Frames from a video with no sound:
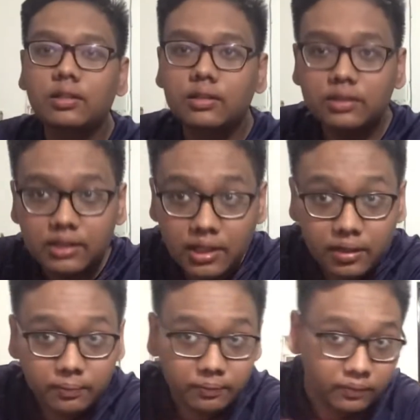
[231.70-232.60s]
See,
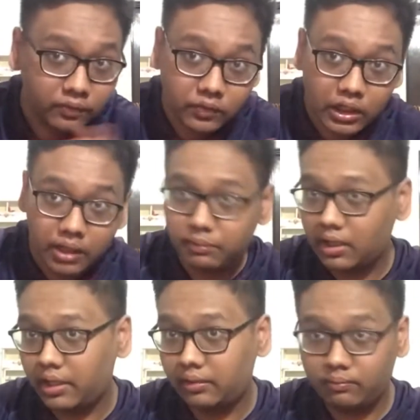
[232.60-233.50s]
I'm
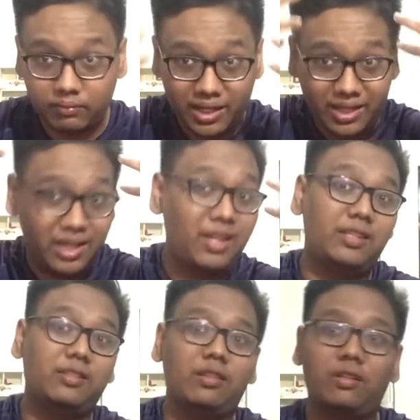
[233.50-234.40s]
done. My hair is
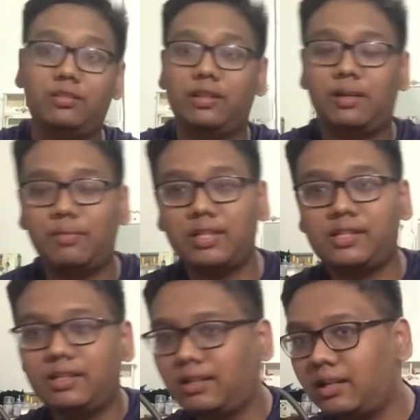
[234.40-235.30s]
not that
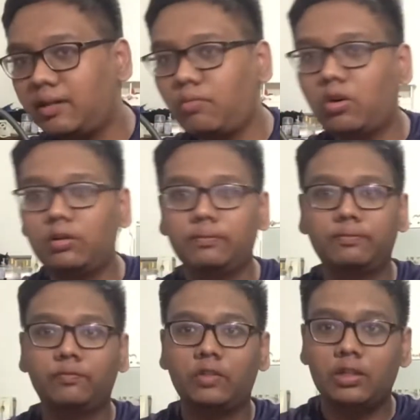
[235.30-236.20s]
messy anymore.
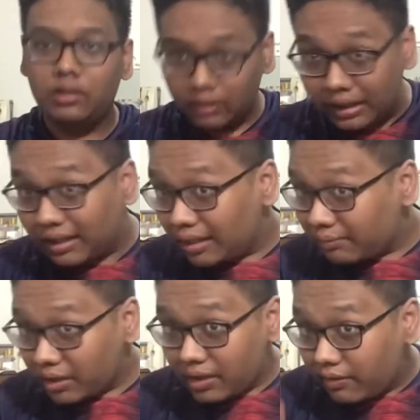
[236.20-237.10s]
I'm
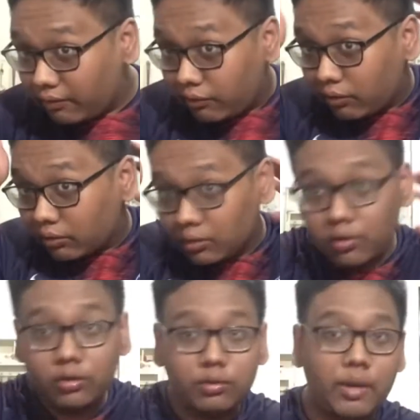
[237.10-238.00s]
ready to go
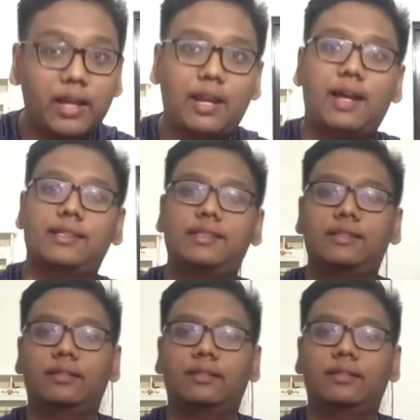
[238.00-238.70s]
to my class.